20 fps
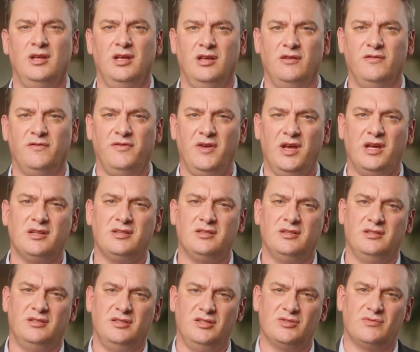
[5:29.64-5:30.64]
In
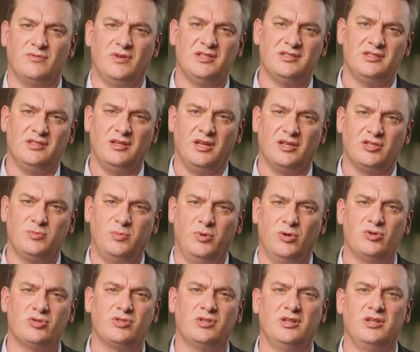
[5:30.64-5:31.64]
fact, this rise in
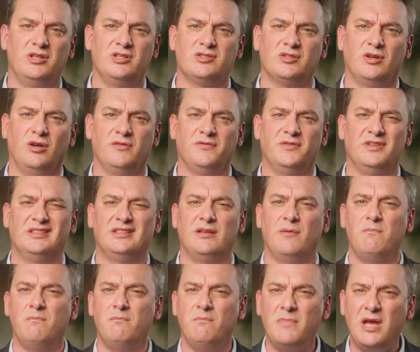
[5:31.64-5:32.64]
exposure is often
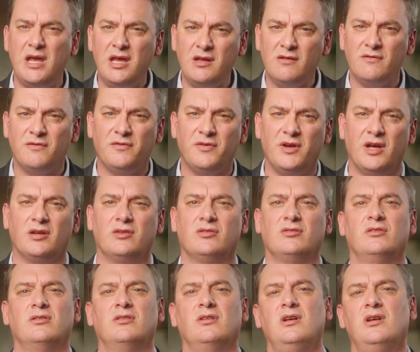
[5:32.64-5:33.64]
the main
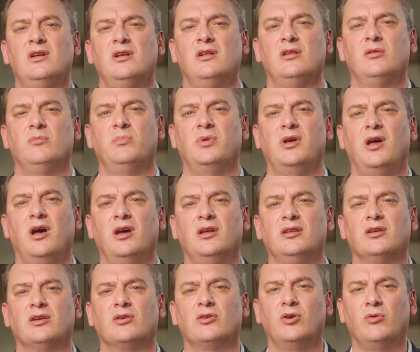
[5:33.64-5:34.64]
factor
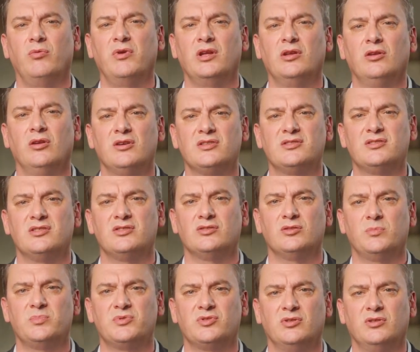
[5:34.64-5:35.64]
behind the growing losses
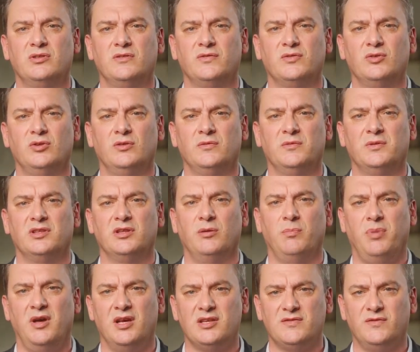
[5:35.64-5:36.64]
observed over the
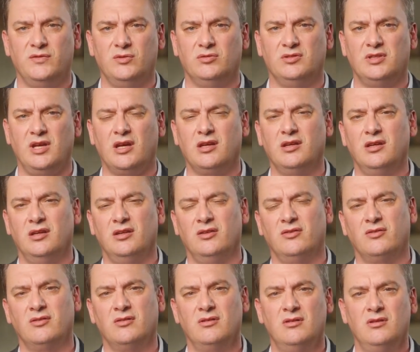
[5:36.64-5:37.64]
past few
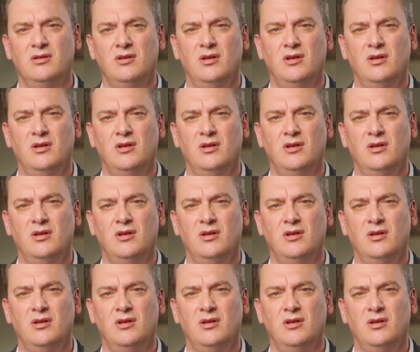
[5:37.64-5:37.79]
decades,